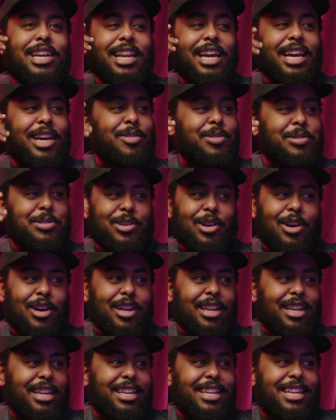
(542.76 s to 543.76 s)
later, it was
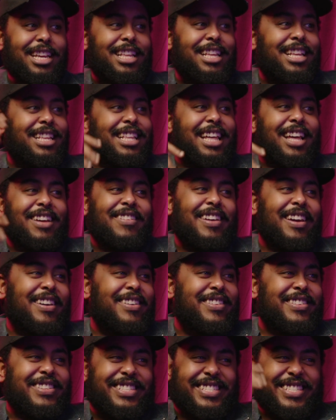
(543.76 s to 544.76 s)
gone.
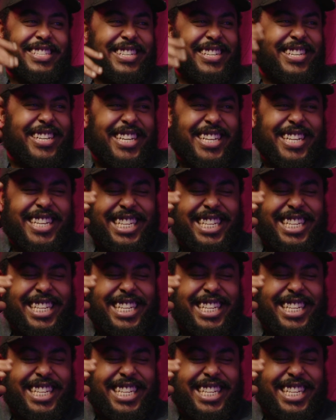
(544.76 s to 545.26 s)
It was gone.